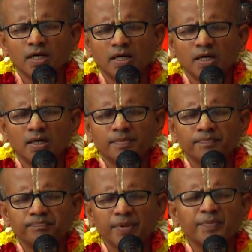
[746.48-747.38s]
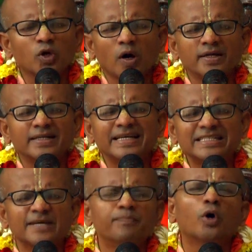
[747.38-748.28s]
Uh, people call it,
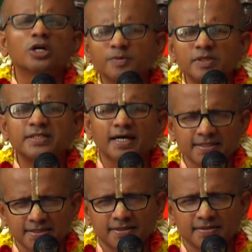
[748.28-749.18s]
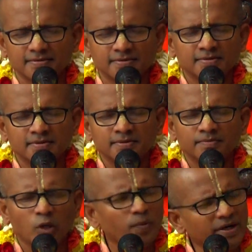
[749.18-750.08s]
it's impossible task.
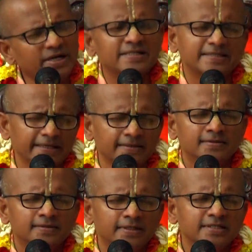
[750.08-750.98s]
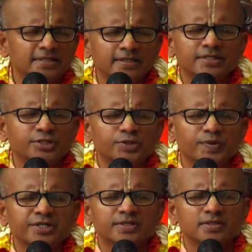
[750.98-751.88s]
Prabhupada did say, in certain
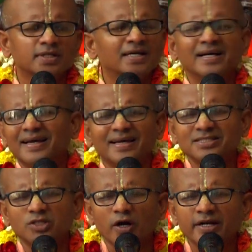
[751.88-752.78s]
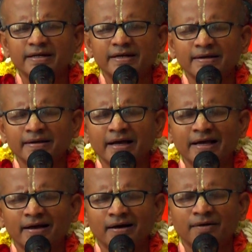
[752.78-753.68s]
situations, it's not
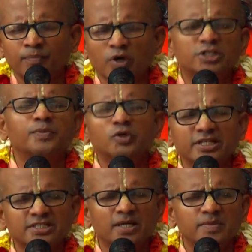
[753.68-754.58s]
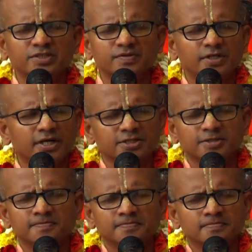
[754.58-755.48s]
uh, possible to establish Varnashram.